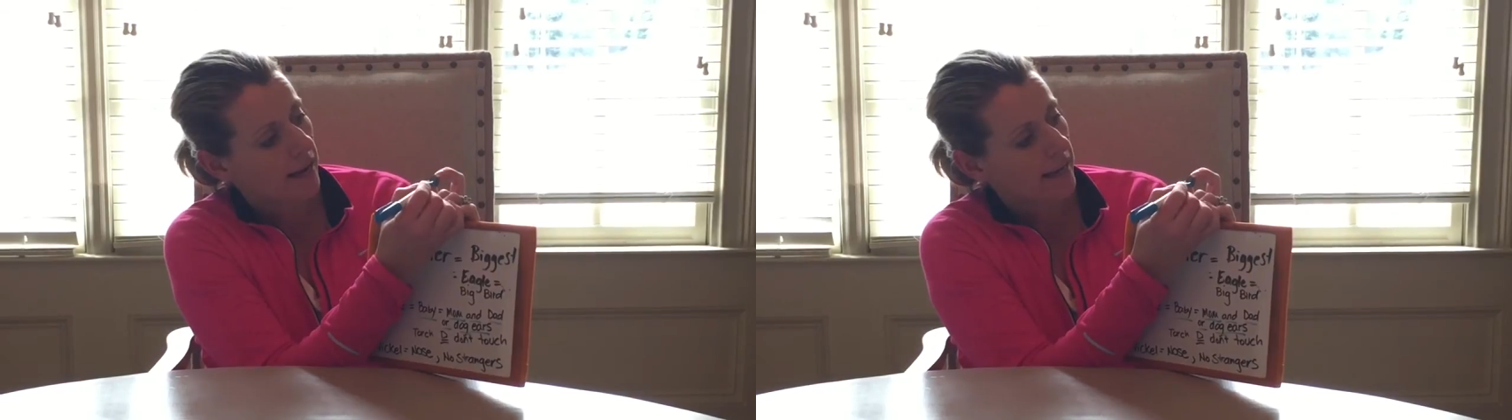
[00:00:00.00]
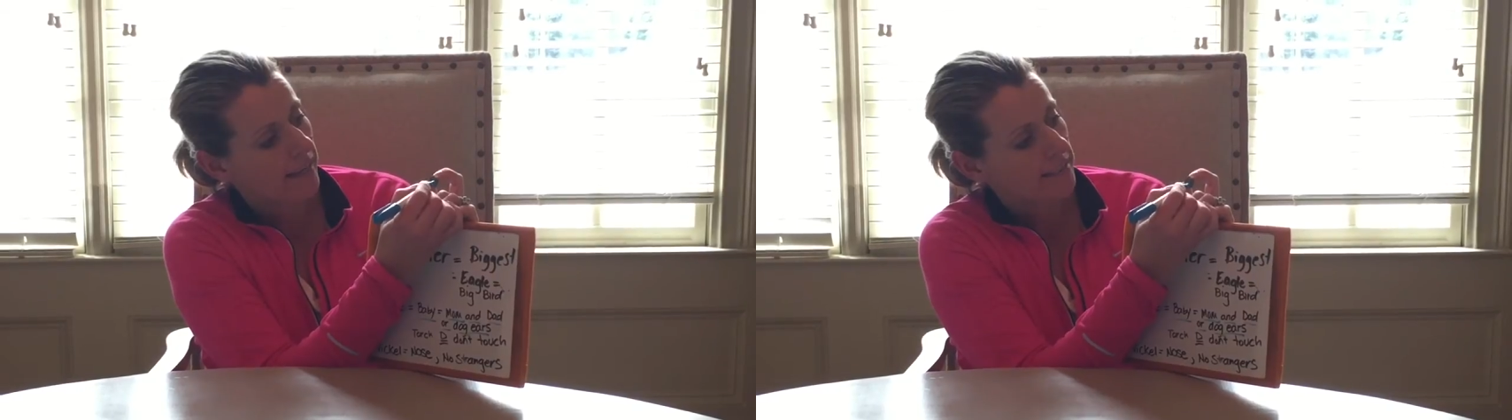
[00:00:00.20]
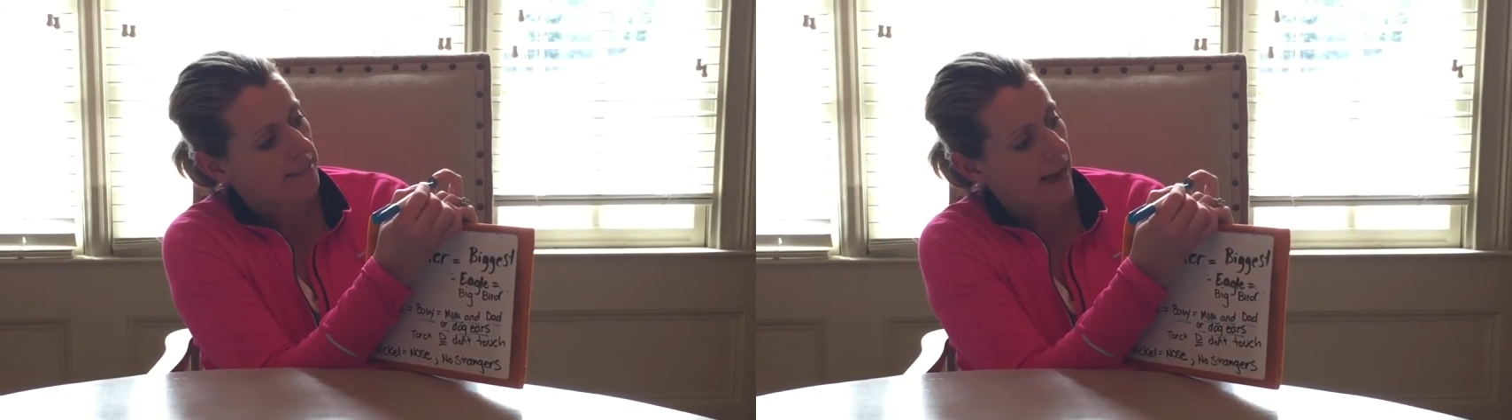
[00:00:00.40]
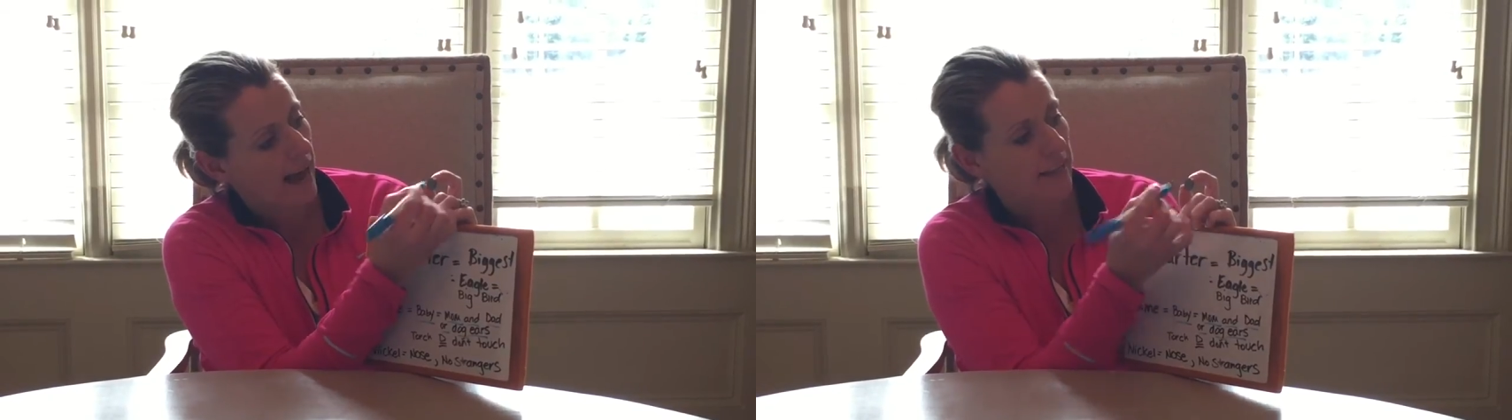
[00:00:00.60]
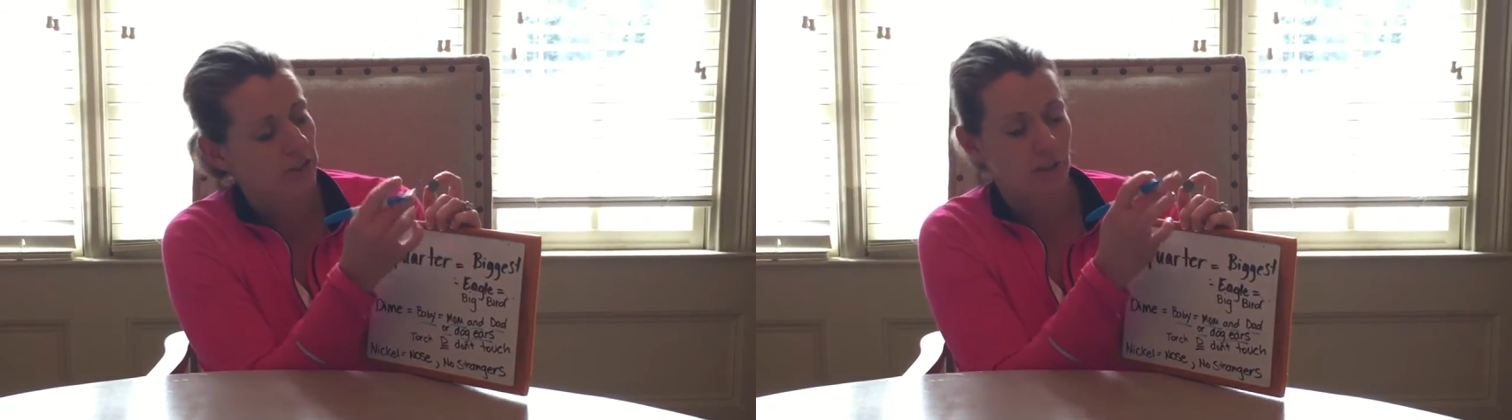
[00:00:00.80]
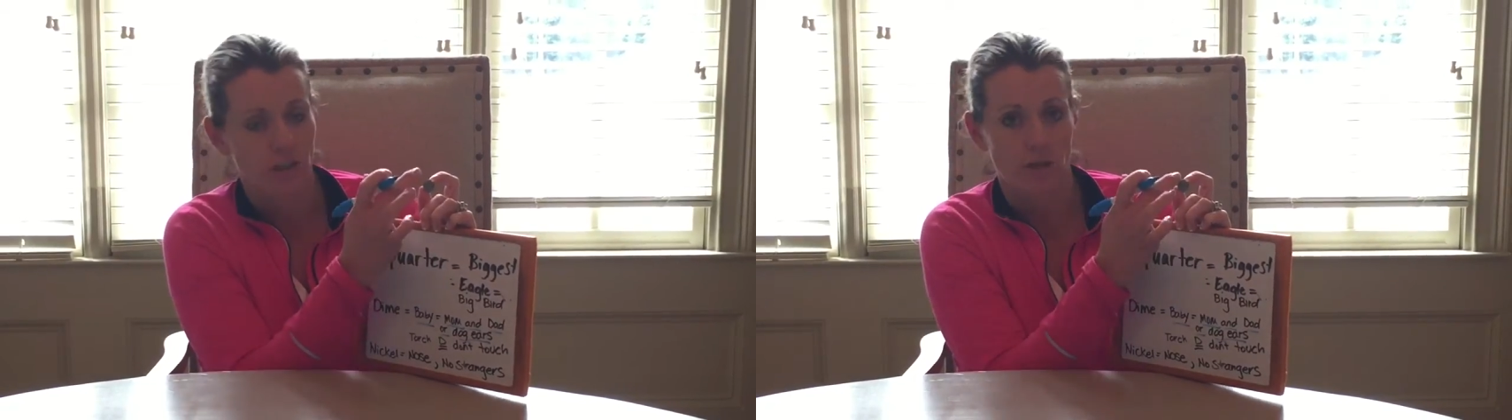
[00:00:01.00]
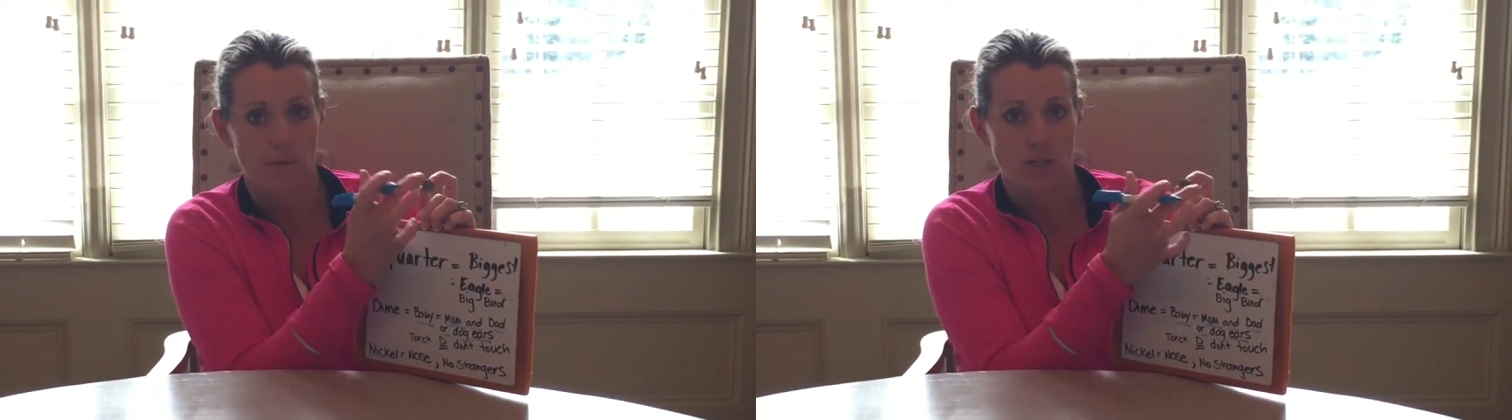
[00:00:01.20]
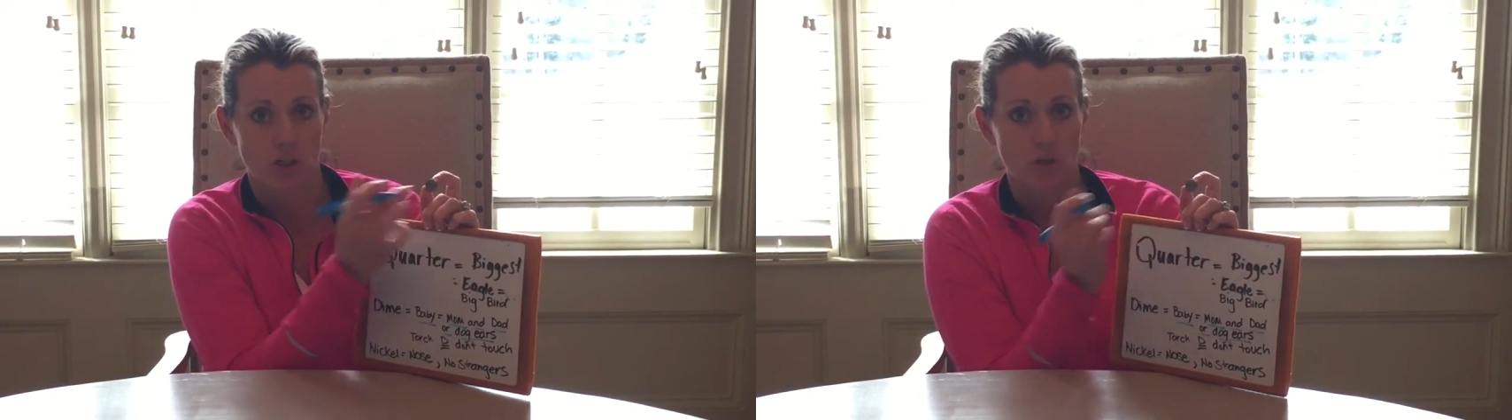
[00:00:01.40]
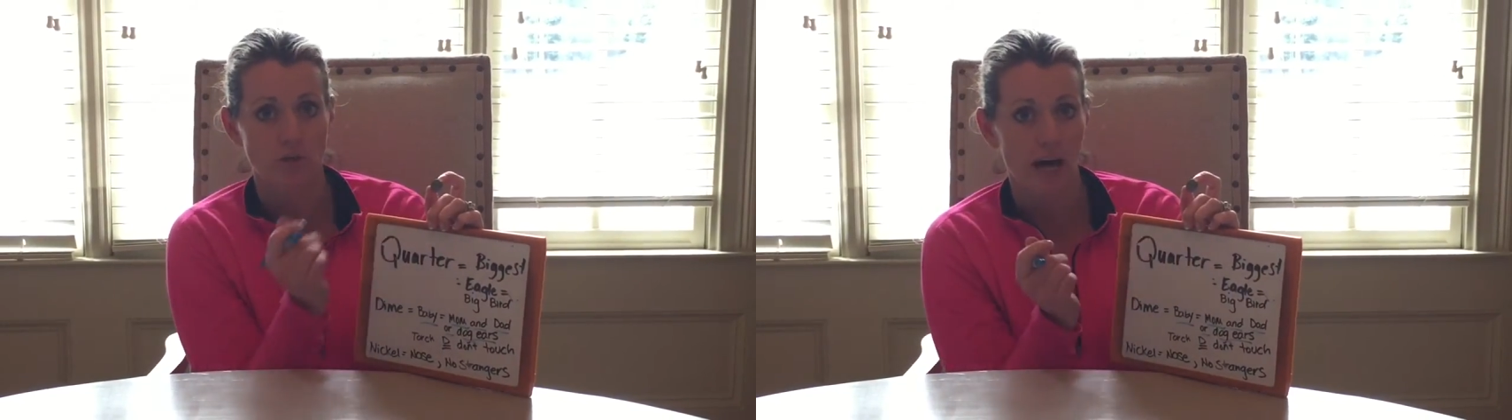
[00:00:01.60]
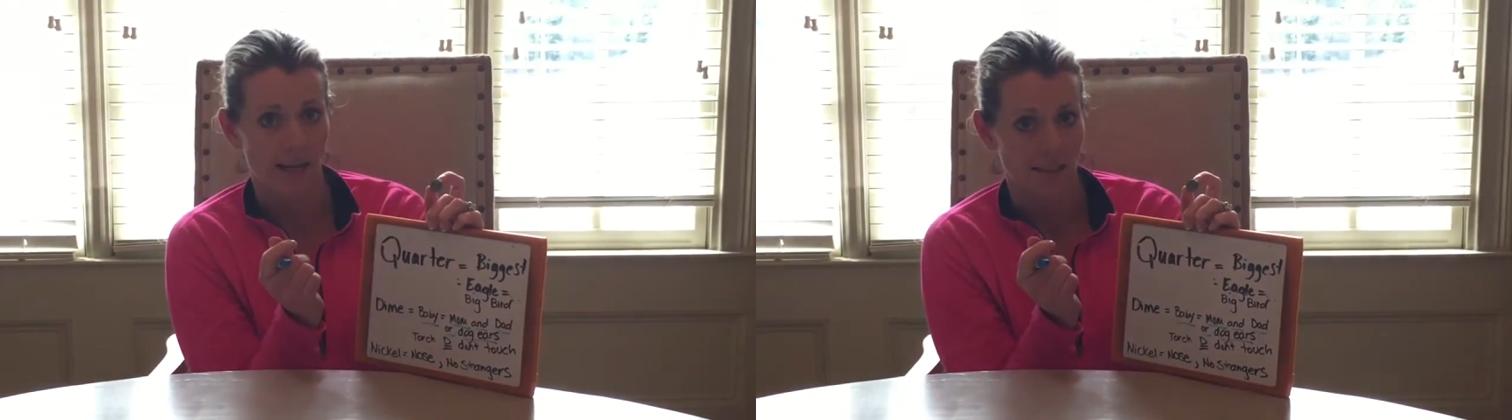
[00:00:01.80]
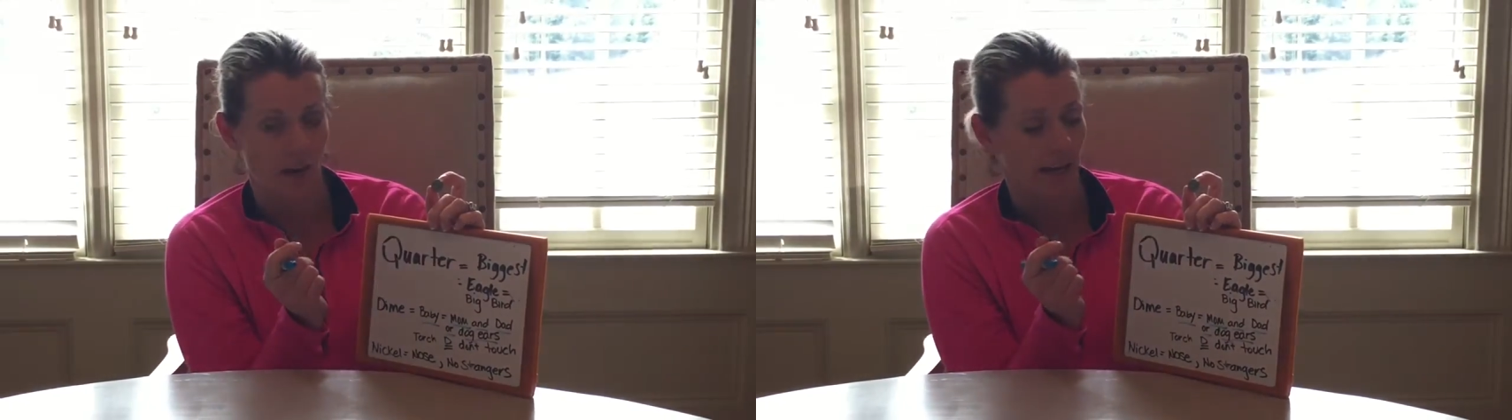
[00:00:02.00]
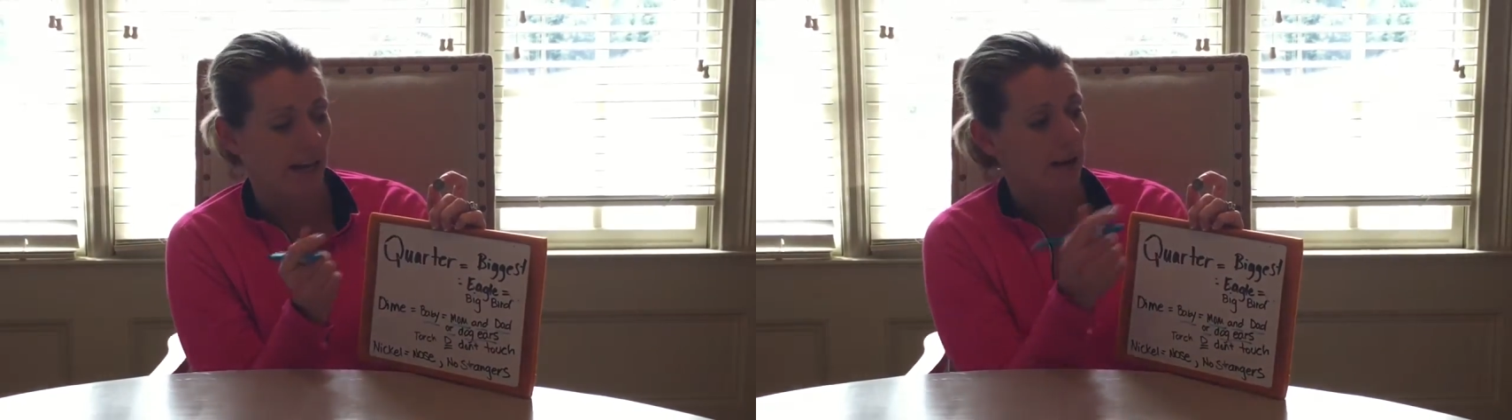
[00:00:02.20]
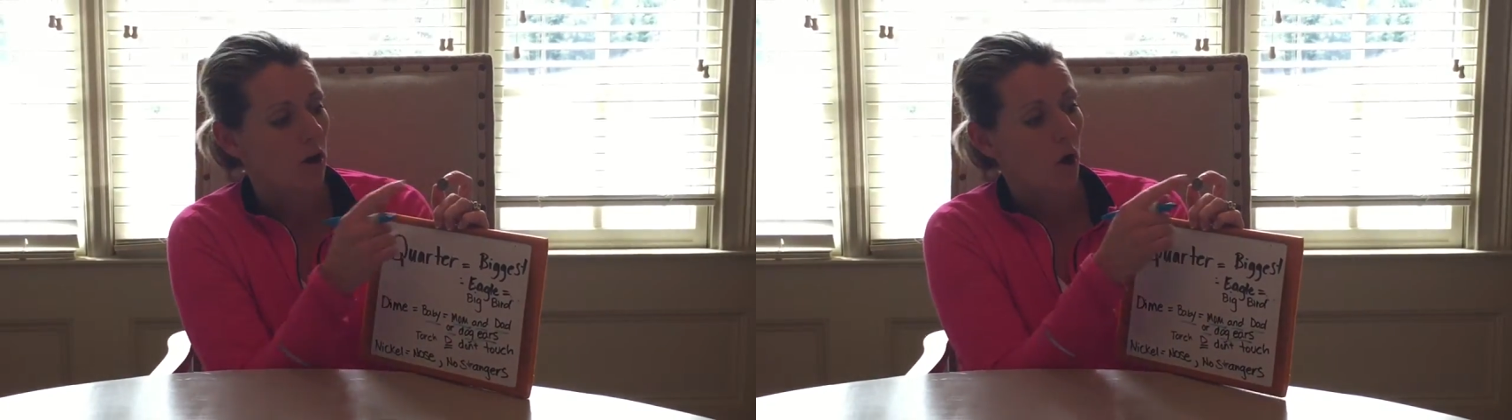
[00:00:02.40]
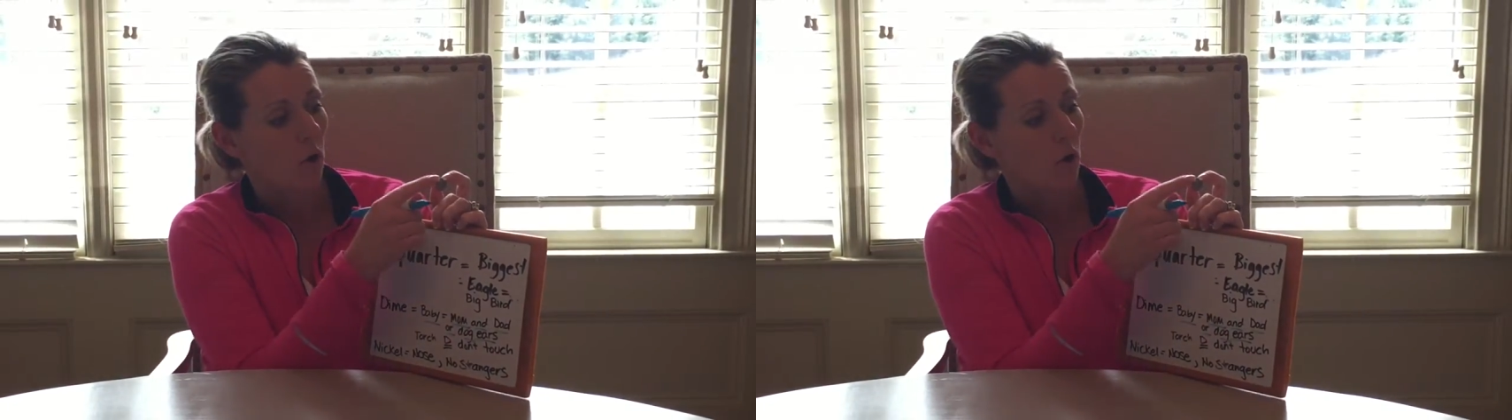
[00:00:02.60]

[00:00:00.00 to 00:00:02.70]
and dad, so you're gonna put 2 dots on it,